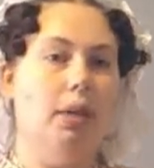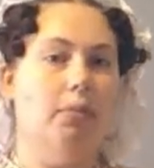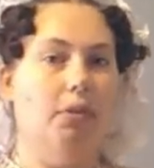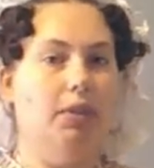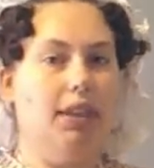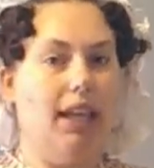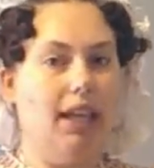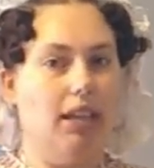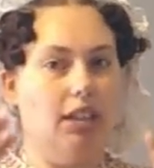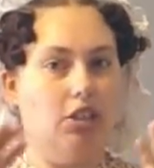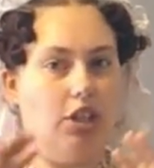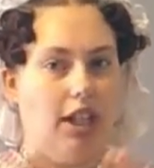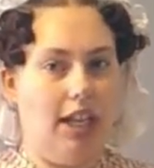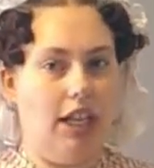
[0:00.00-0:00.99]
But when that
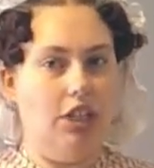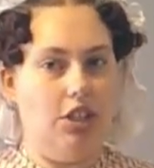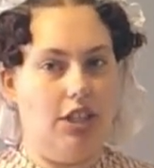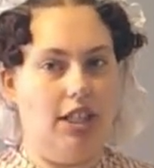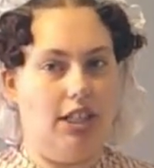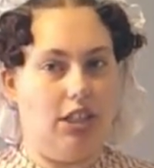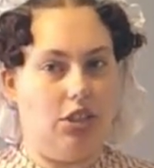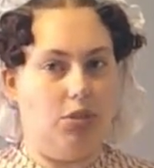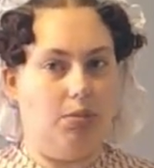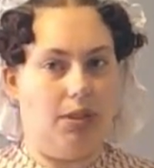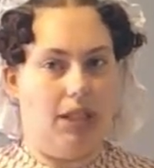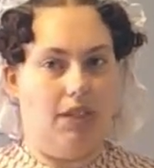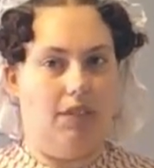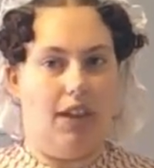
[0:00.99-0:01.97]
change hits in
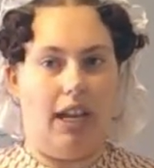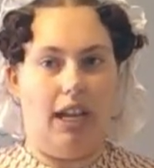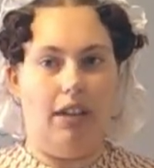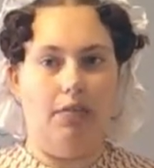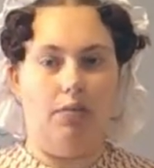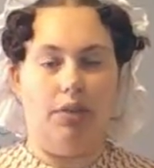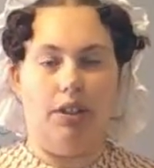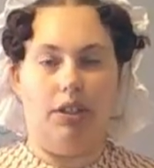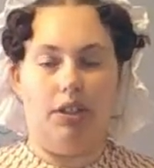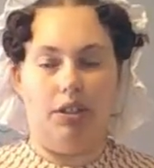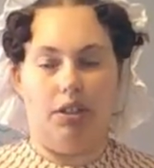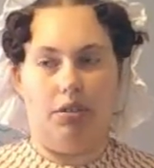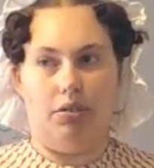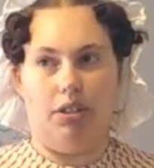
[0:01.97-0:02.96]
25, where,
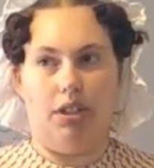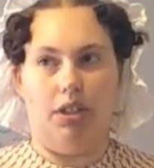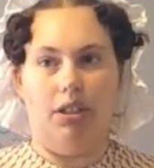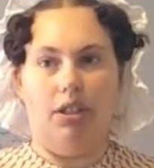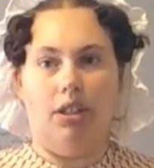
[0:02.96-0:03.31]
you know, the